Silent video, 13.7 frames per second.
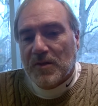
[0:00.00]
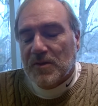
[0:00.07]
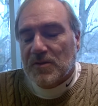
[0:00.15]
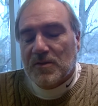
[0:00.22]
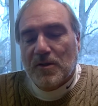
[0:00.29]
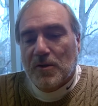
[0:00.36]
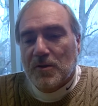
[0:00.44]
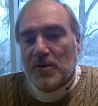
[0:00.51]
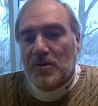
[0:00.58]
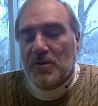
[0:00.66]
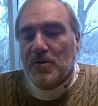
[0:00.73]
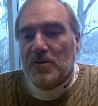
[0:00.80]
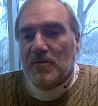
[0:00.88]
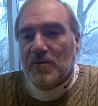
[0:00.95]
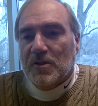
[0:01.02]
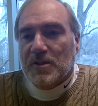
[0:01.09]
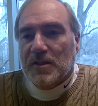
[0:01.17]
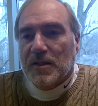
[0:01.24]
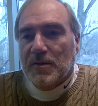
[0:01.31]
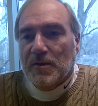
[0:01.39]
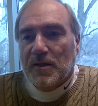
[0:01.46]
just know that the
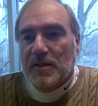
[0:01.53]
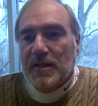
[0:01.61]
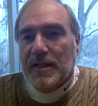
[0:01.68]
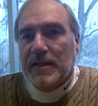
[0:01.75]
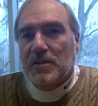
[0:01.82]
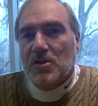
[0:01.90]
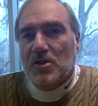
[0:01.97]
university needs